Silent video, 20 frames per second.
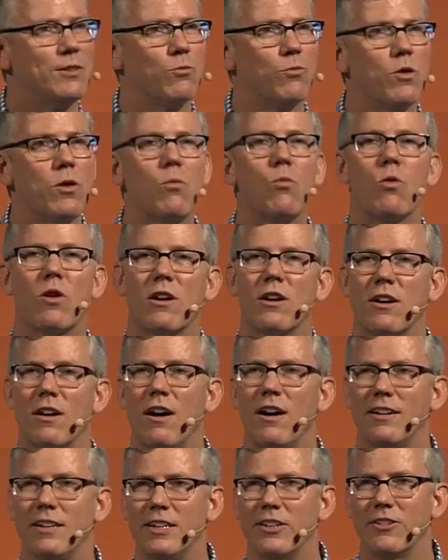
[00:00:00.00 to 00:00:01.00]
that we're working
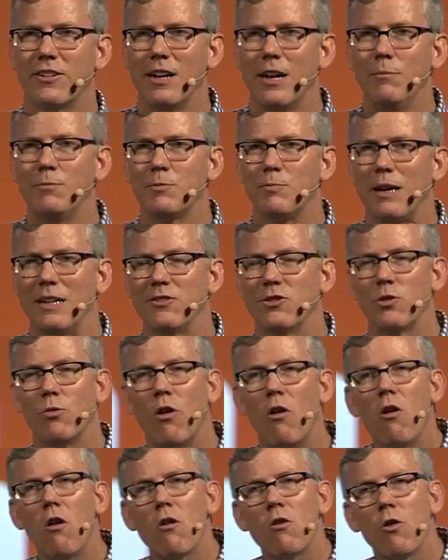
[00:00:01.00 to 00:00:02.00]
on here at HubSpot. So
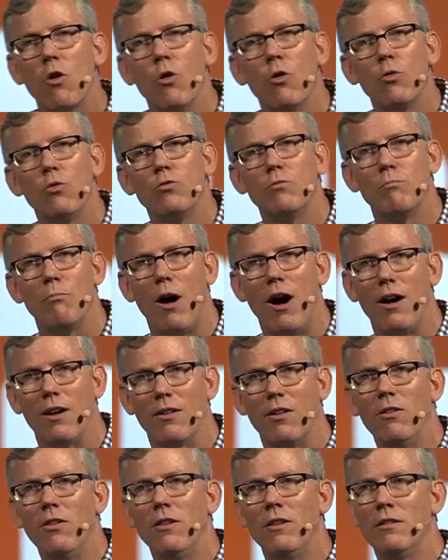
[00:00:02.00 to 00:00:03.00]
our own
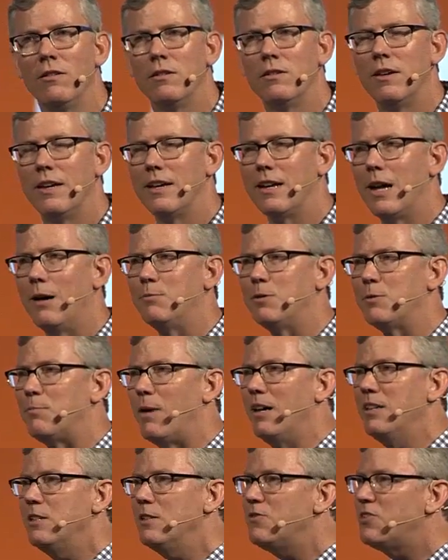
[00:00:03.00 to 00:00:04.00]
model at
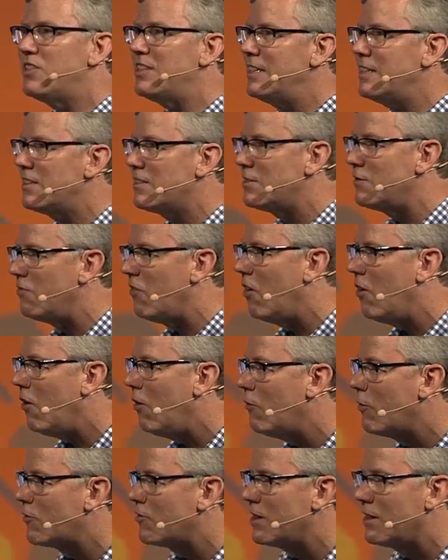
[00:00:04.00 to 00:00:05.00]
HubSpot, you've seen us
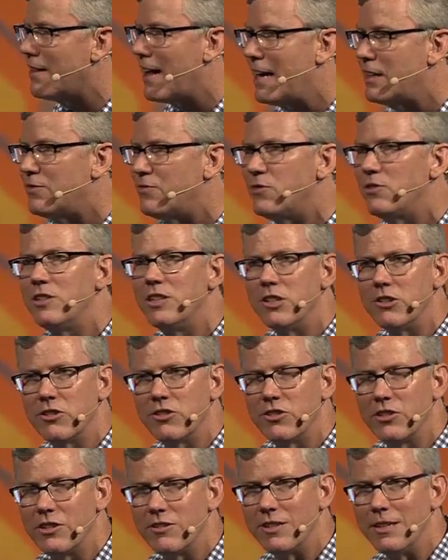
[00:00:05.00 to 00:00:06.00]
evolve over the last few
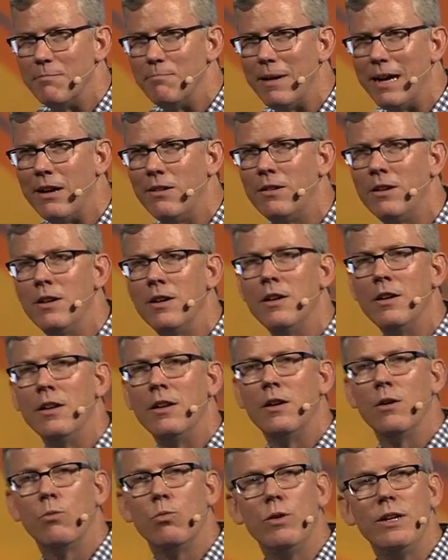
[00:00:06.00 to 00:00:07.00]
years here at Inbound.
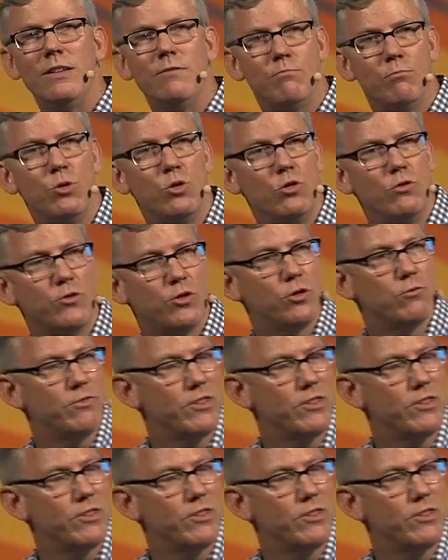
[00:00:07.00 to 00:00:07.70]
We've moved to